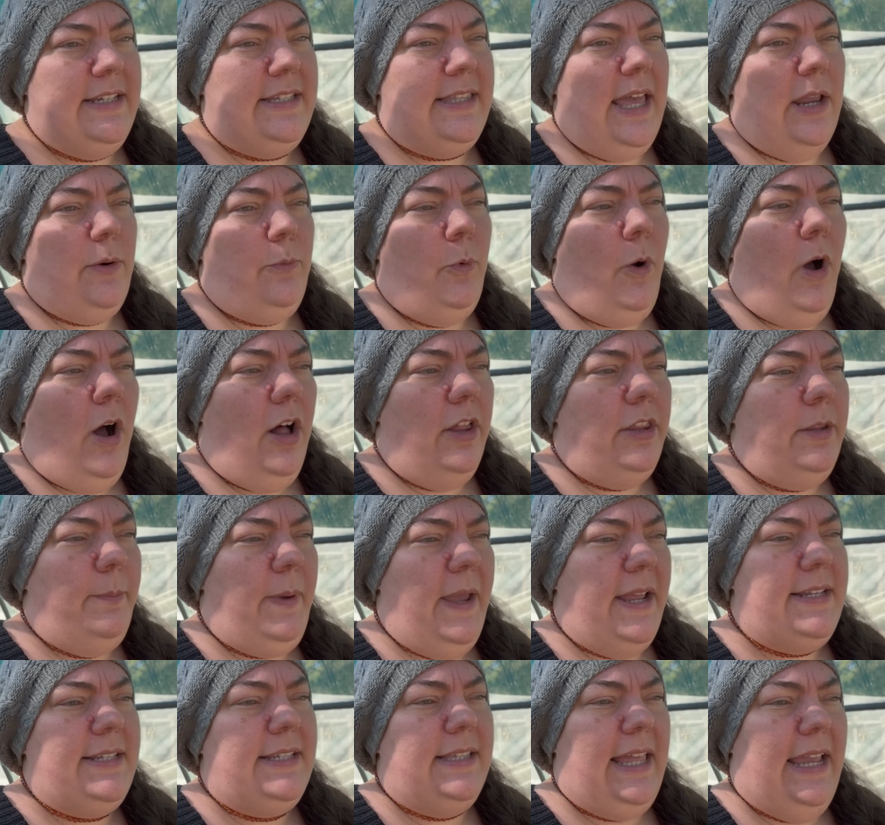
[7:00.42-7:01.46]
that while the
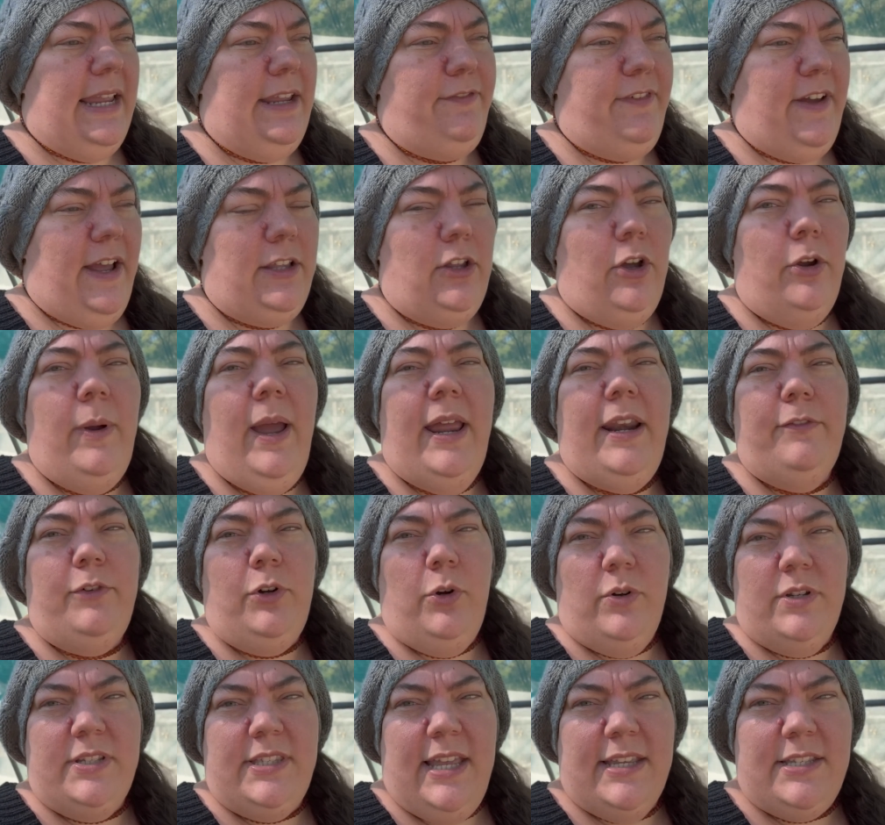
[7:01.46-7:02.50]
beds lay fallow, and of
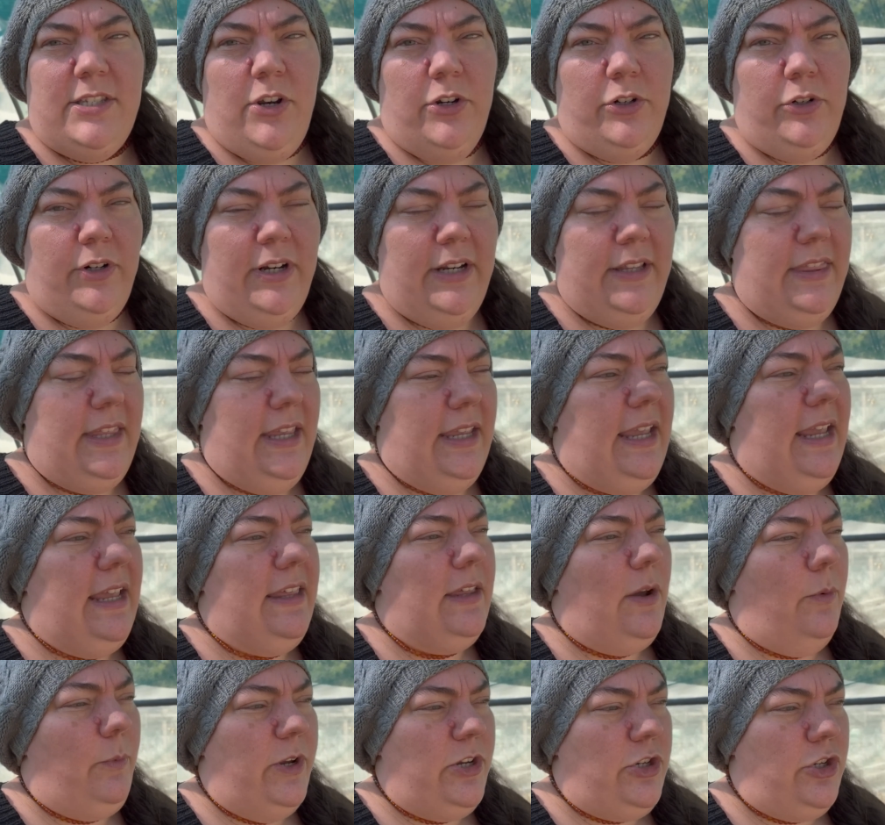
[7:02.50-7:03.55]
course that's not a good thing
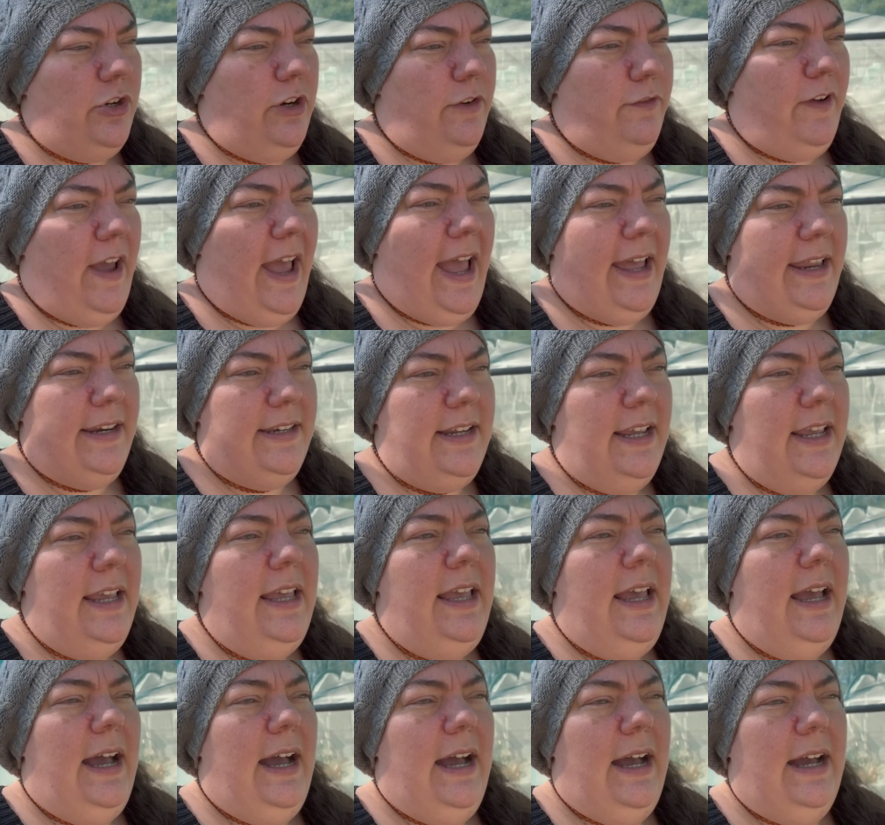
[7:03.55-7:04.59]
either, we should have had
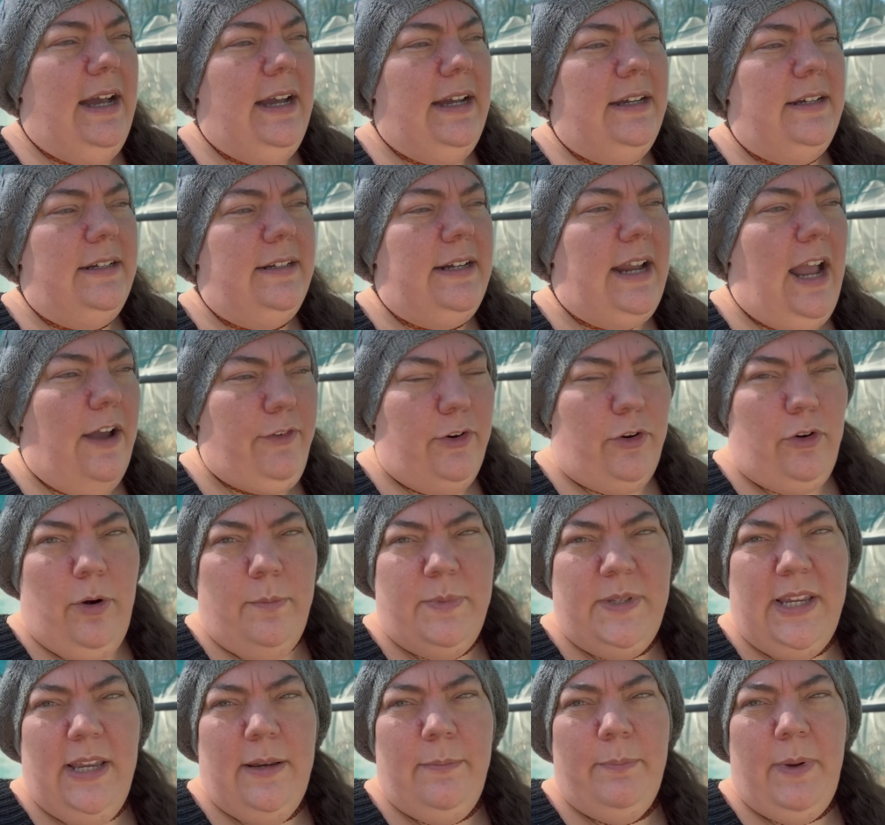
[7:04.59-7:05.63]
cover
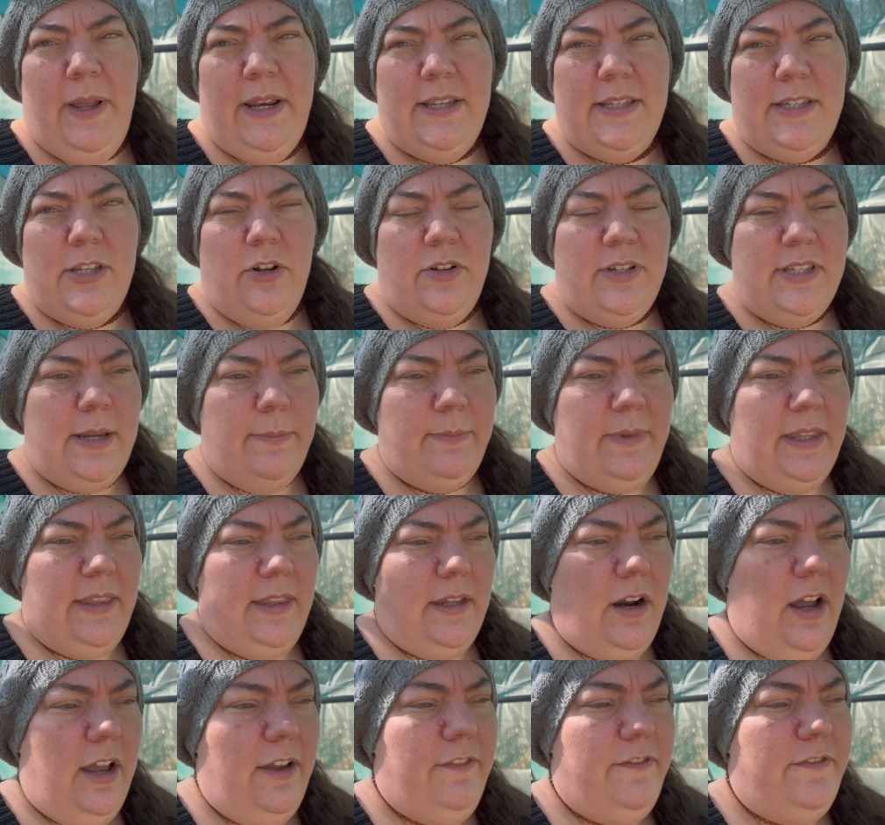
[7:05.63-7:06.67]
crops in, but it's not something
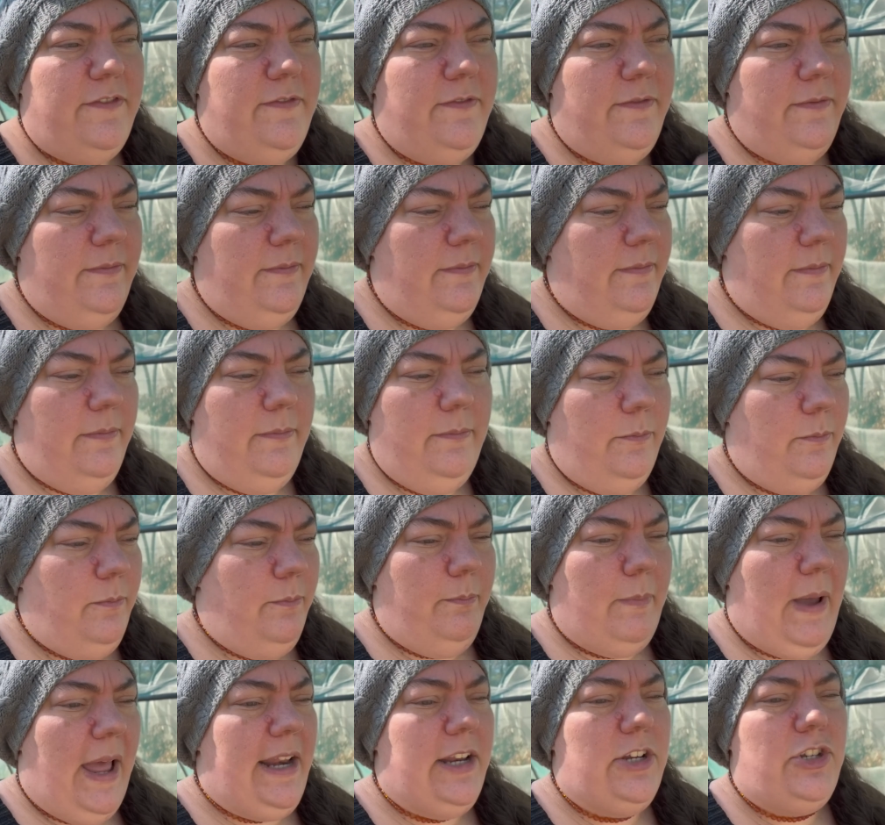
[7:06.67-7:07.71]
that I've
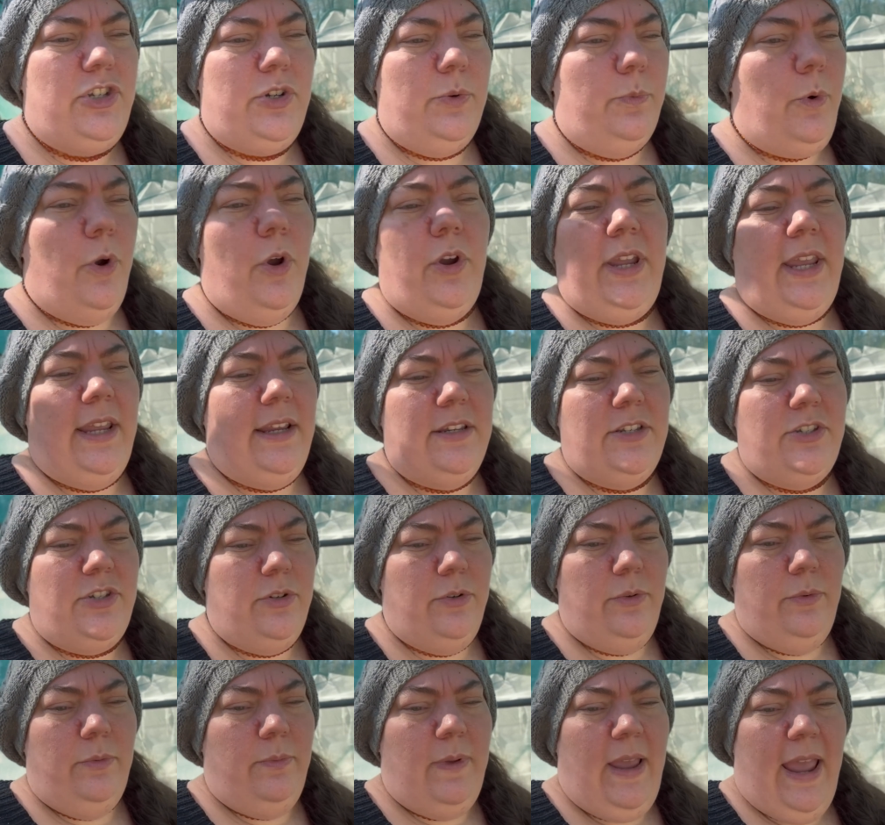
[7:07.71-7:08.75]
managed to work
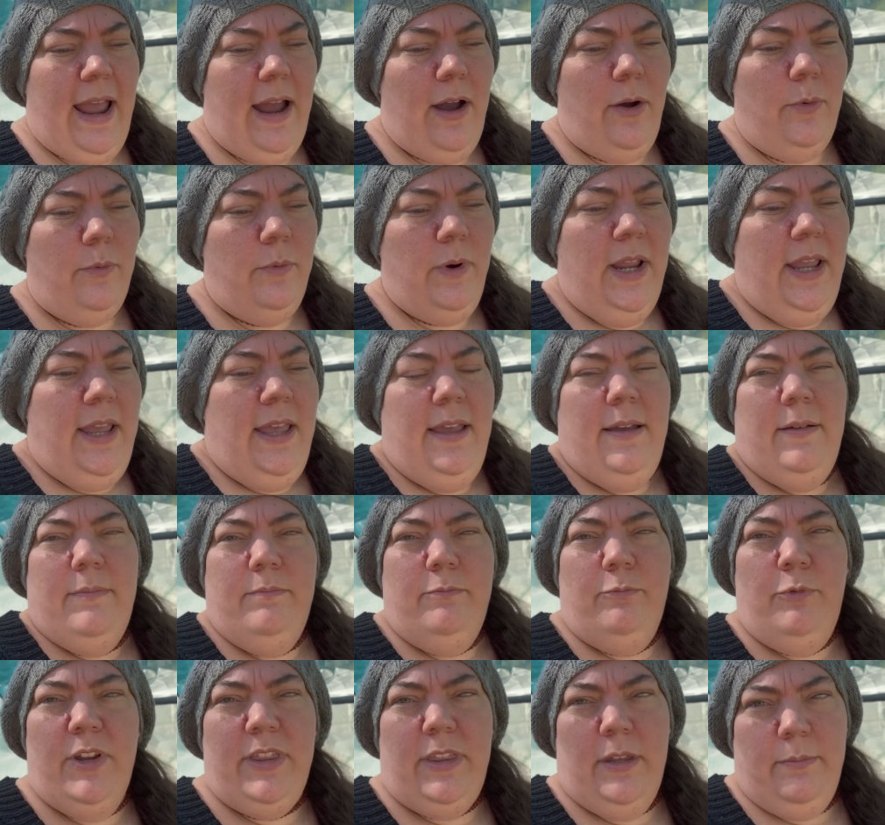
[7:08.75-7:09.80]
into our
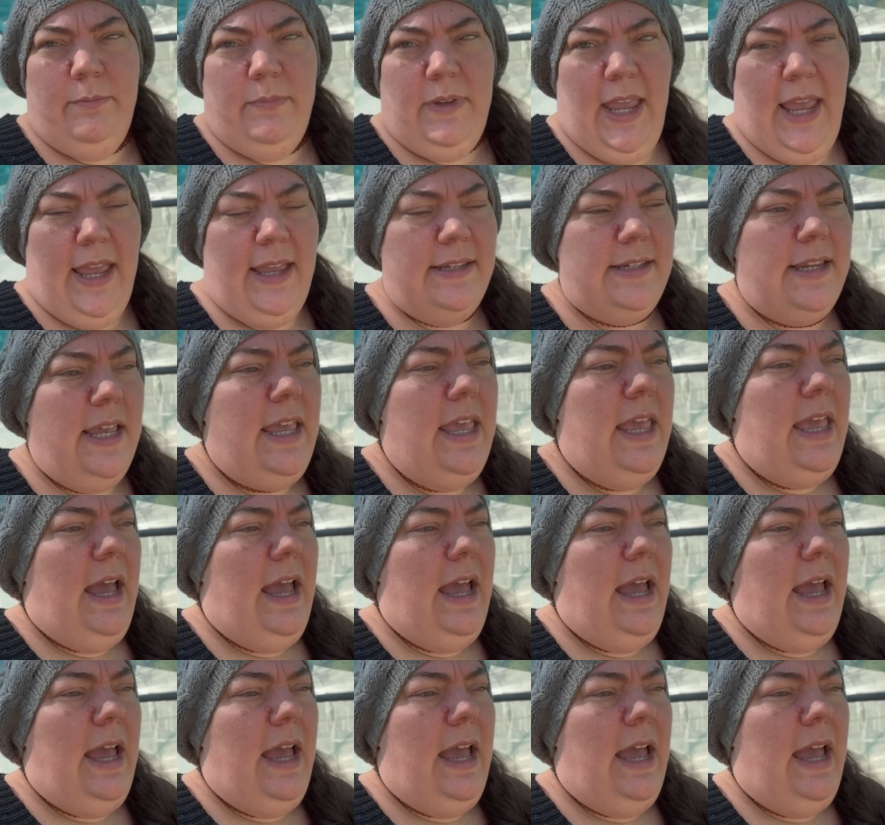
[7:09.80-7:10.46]
rhythm yet.